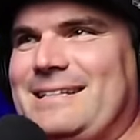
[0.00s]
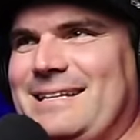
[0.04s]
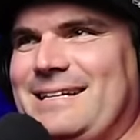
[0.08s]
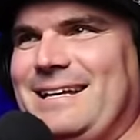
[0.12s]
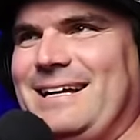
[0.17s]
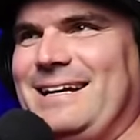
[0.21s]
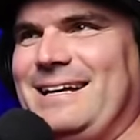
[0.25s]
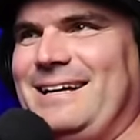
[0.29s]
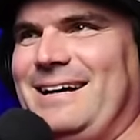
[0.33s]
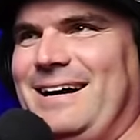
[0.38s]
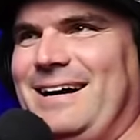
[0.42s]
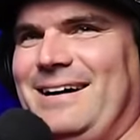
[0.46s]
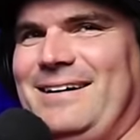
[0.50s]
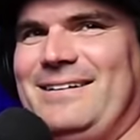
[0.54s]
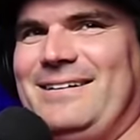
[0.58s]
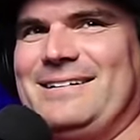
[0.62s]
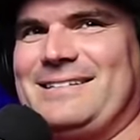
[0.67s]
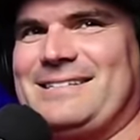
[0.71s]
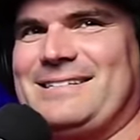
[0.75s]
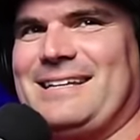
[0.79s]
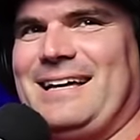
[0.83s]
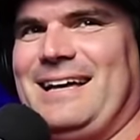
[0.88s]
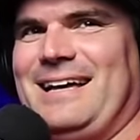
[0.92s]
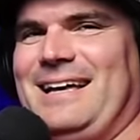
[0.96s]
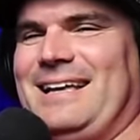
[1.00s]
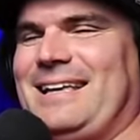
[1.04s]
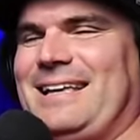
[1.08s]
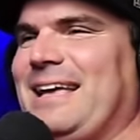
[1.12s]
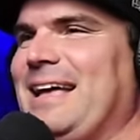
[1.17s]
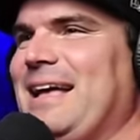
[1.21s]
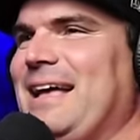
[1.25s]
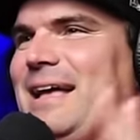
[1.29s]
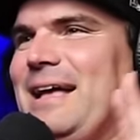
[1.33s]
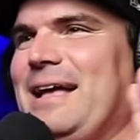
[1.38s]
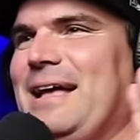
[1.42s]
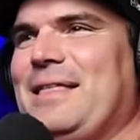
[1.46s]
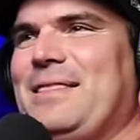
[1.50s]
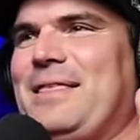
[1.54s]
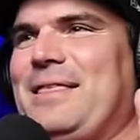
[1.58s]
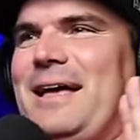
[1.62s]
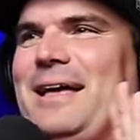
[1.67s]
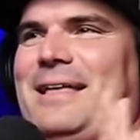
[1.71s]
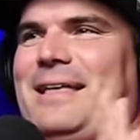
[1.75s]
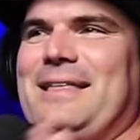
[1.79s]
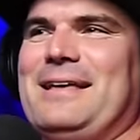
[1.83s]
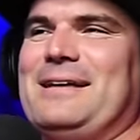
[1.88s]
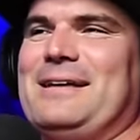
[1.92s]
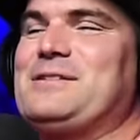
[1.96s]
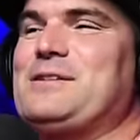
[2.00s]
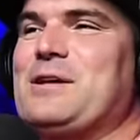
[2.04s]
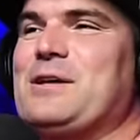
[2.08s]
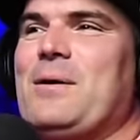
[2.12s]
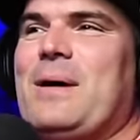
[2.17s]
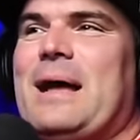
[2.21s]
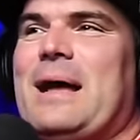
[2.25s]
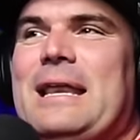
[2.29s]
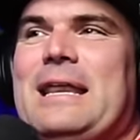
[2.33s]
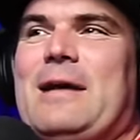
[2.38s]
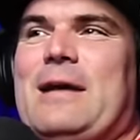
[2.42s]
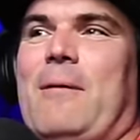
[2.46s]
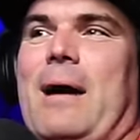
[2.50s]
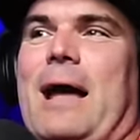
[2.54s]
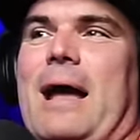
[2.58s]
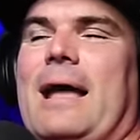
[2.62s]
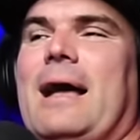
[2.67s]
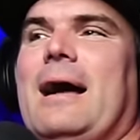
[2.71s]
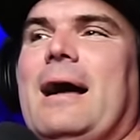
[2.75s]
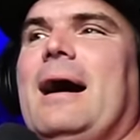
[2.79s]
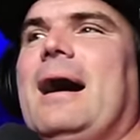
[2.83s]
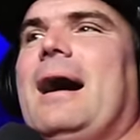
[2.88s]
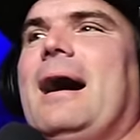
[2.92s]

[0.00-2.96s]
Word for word: Patriot Act, you know, it's example. Like so. Anyway,